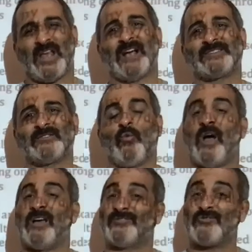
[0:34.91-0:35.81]
X and
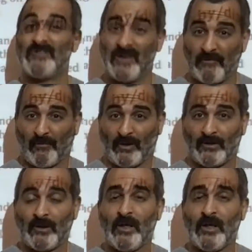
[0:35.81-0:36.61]
Y's, are different.